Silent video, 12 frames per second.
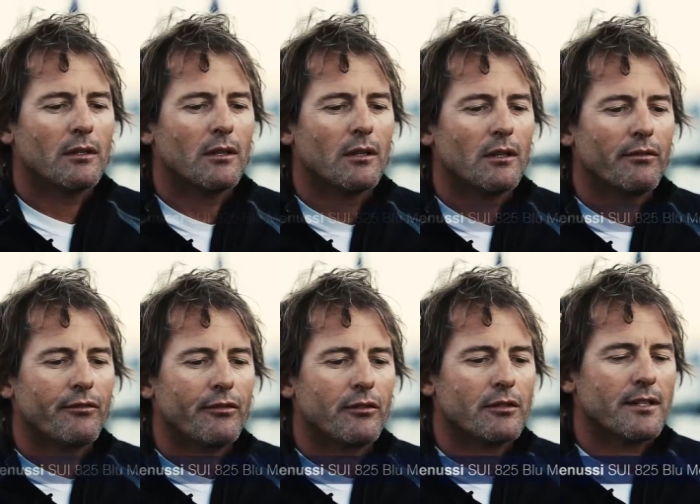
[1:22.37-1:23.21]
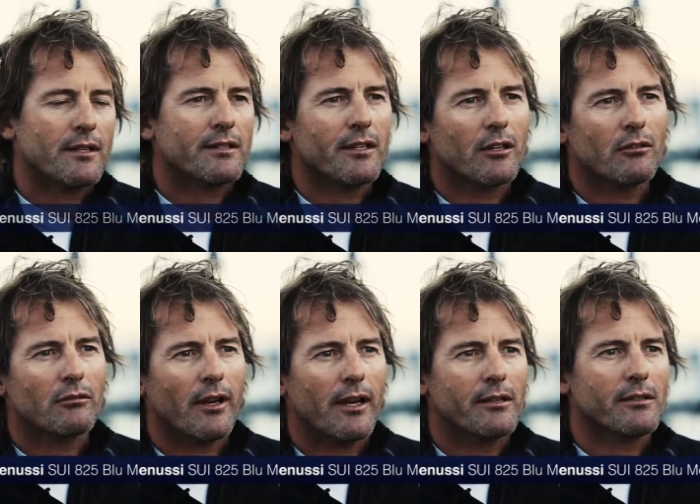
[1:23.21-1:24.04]
in the first and second
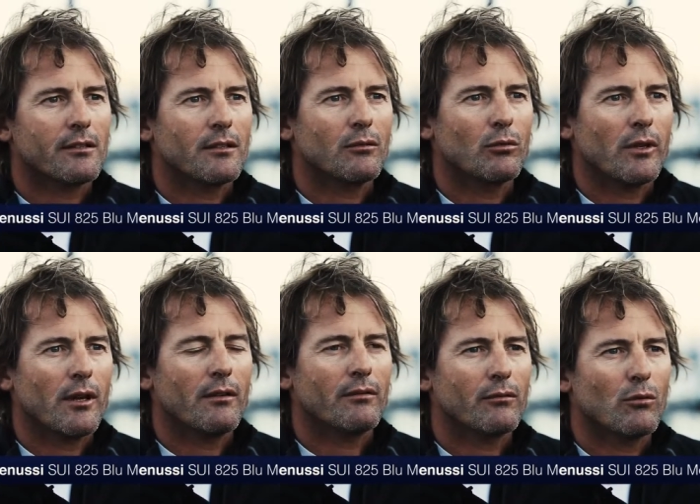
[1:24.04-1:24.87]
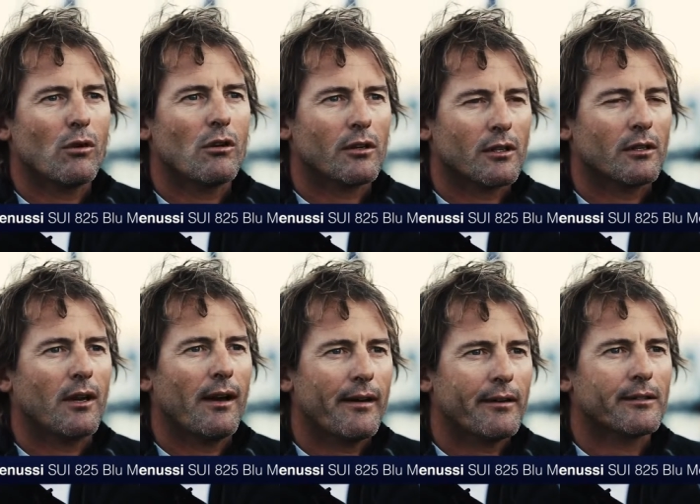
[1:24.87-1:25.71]
race, uh, we have worked
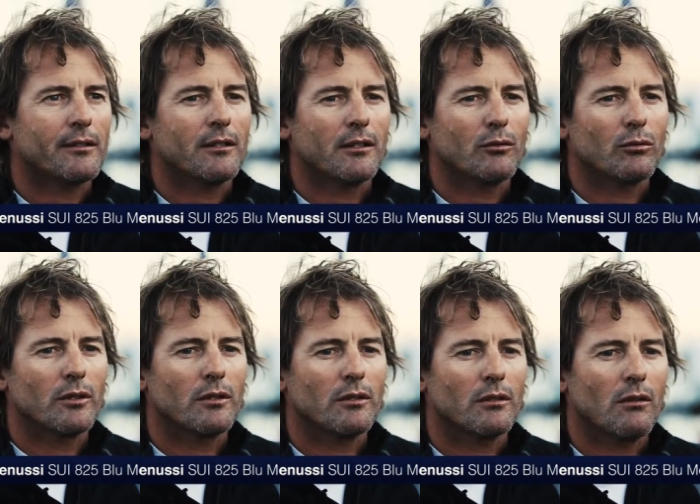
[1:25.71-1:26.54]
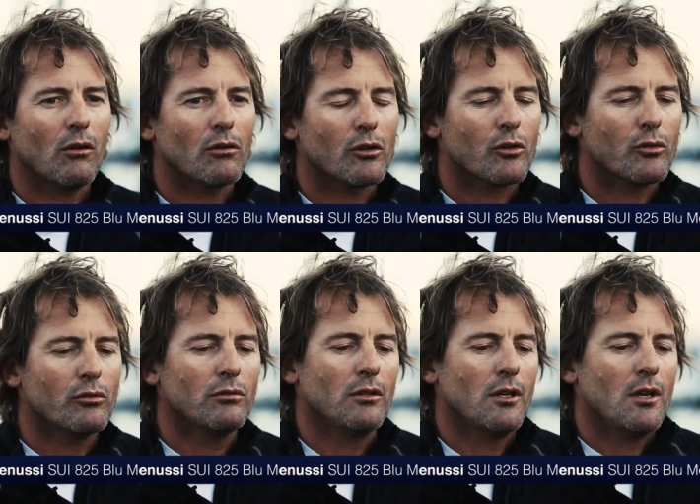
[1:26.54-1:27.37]
hard uh, with the whole
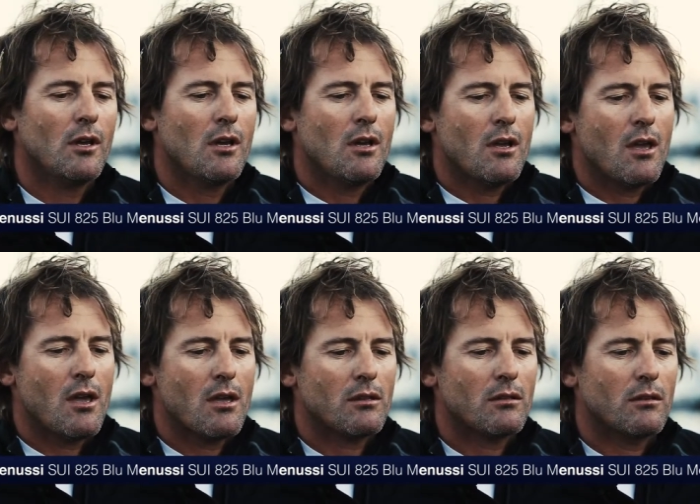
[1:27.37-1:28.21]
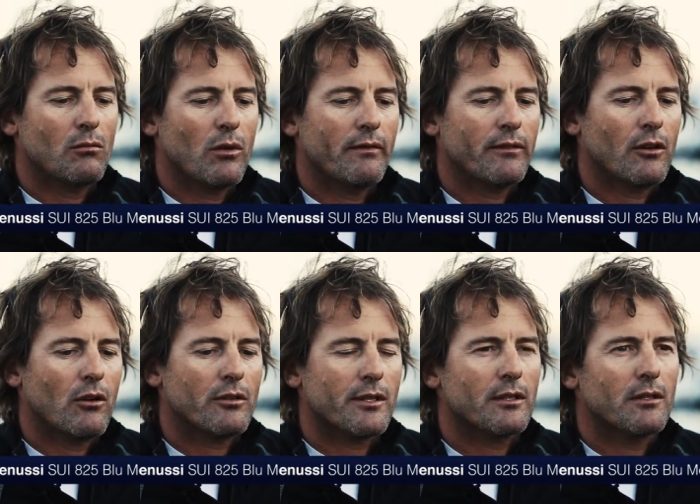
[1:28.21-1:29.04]
crew and uh, we have
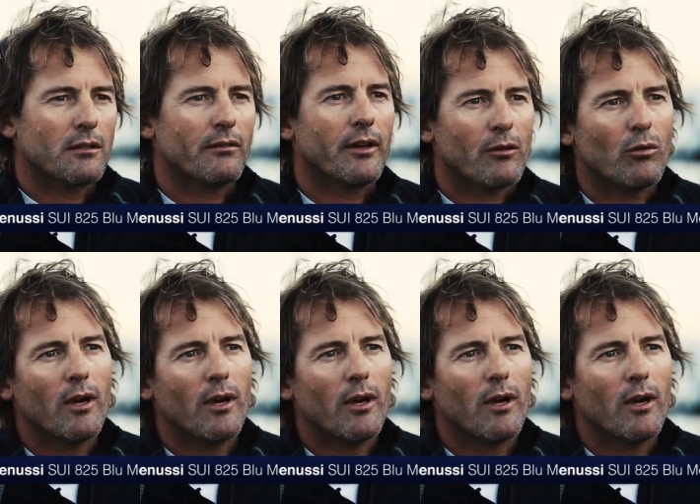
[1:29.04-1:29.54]
closed uh, very